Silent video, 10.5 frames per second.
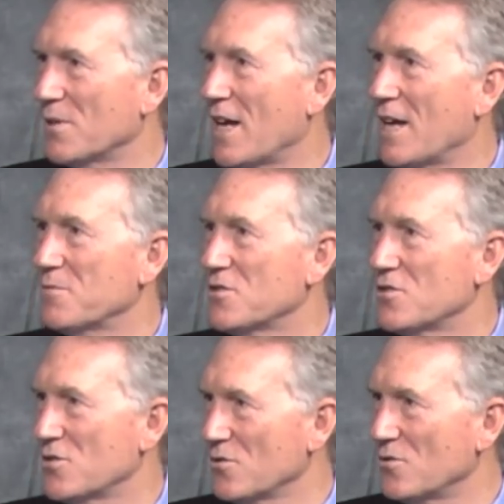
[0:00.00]
perhaps
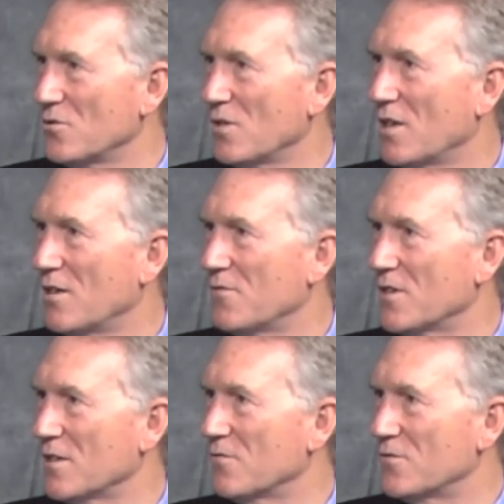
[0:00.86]
two, of
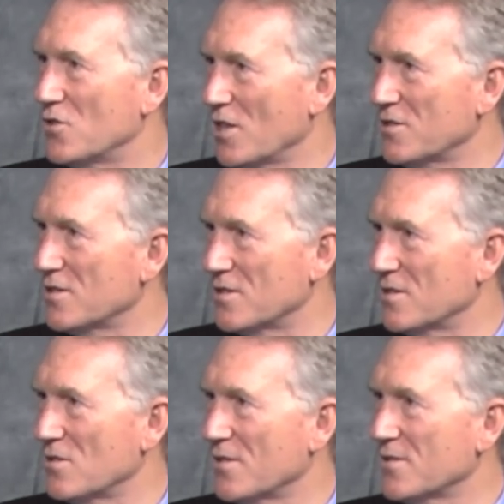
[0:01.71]
the
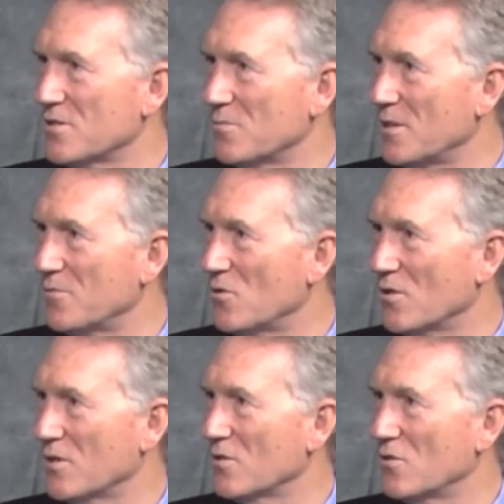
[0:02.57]
justices on the Supreme
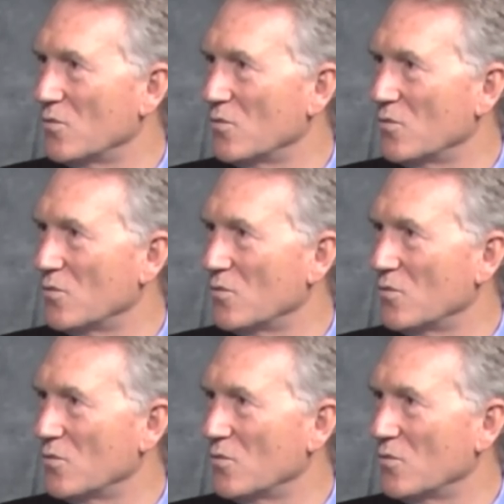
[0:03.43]
Court